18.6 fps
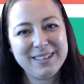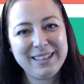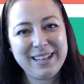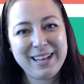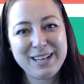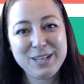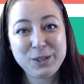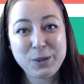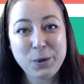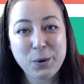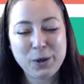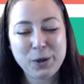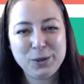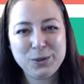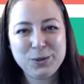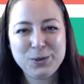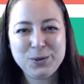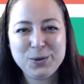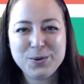Nice
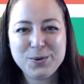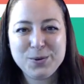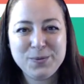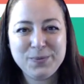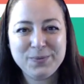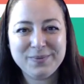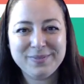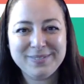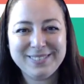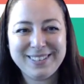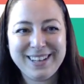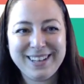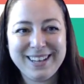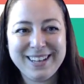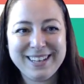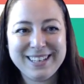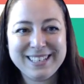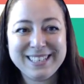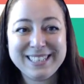talking to you,
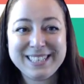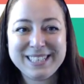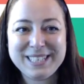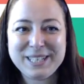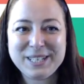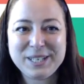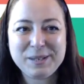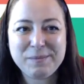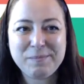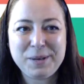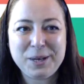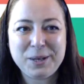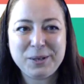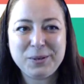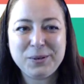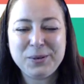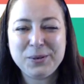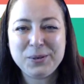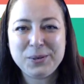and speak
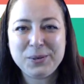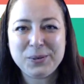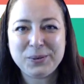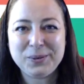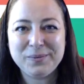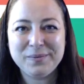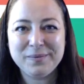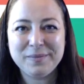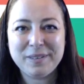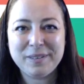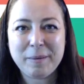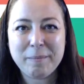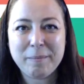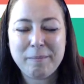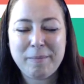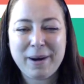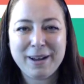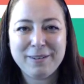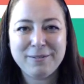to you soon.
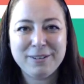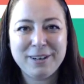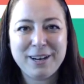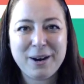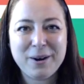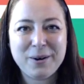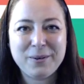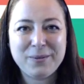Bye for now.